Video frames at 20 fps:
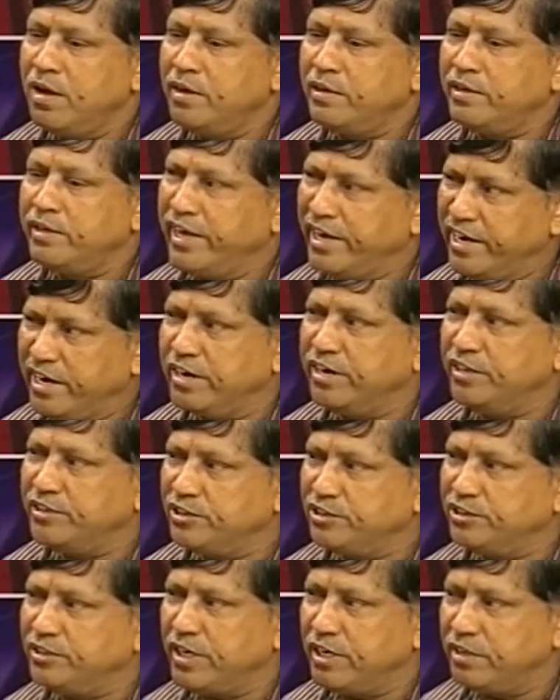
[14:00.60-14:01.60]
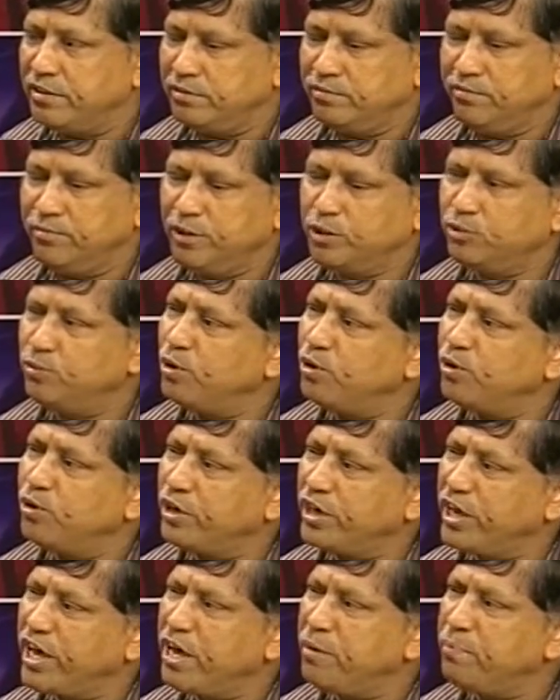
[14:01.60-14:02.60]
take a decision which one
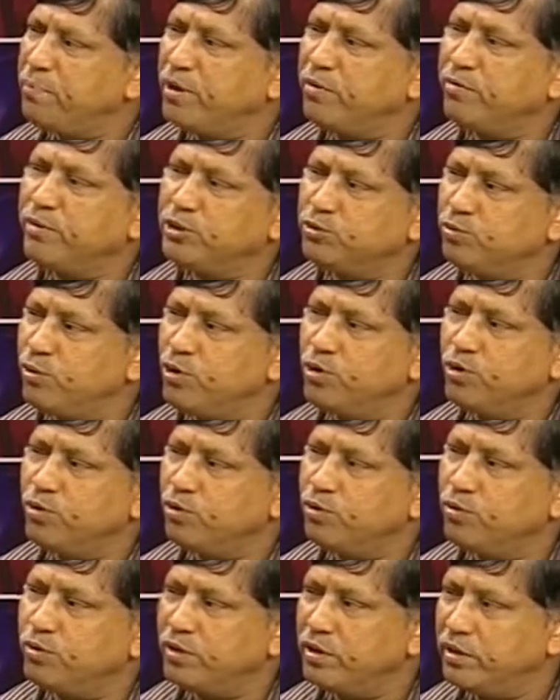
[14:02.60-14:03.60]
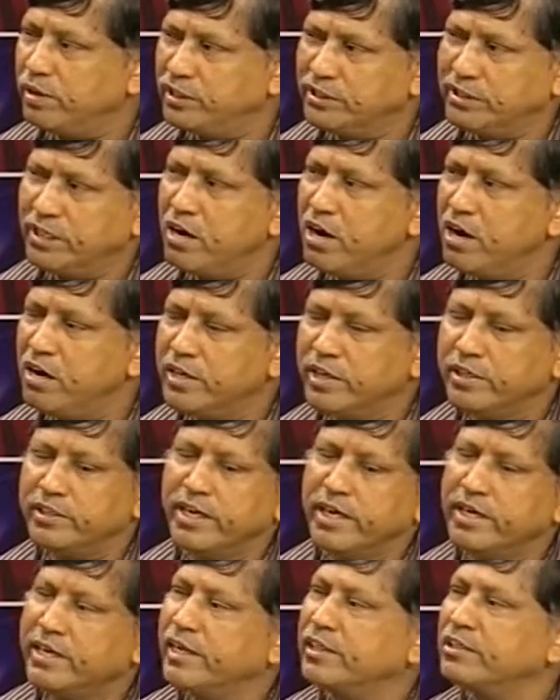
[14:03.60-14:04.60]
to keep and which one to discard, in
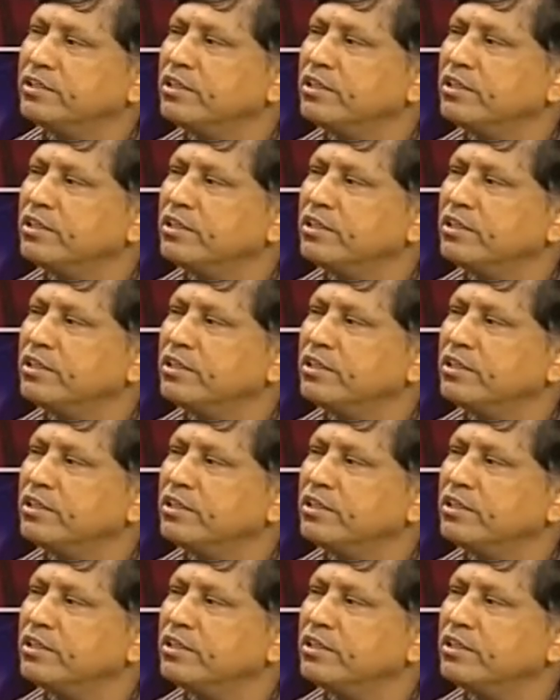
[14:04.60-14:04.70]
that case